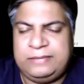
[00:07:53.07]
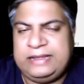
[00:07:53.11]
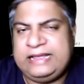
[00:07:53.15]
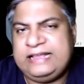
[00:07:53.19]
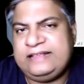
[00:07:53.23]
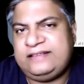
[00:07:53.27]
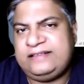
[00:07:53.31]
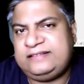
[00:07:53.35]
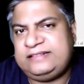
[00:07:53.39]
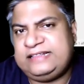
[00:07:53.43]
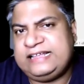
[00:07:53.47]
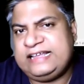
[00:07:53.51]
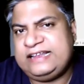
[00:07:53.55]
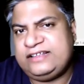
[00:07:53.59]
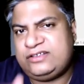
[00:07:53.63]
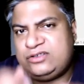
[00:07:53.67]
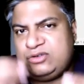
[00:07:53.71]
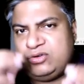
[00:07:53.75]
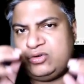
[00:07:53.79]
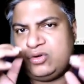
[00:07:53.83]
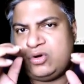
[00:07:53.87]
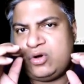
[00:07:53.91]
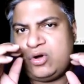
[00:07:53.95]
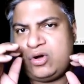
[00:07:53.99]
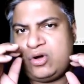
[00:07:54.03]
Means there
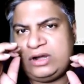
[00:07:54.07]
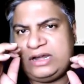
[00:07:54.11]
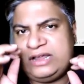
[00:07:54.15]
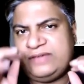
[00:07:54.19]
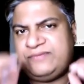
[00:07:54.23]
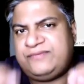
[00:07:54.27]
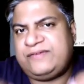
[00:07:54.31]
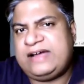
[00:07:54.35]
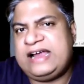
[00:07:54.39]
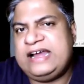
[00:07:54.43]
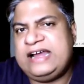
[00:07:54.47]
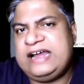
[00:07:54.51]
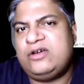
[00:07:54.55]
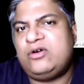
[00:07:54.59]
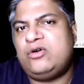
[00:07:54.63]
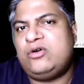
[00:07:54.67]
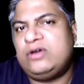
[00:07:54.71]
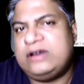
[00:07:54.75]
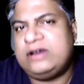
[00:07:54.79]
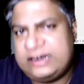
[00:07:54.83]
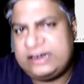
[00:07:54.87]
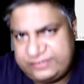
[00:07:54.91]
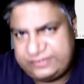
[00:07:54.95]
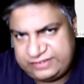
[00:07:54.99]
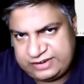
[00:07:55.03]
is no defined
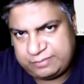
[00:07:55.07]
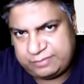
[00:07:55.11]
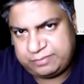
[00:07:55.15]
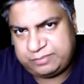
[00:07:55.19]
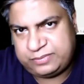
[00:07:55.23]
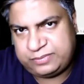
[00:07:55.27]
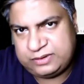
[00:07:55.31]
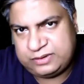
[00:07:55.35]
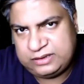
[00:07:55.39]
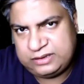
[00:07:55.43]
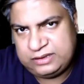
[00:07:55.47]
ownership.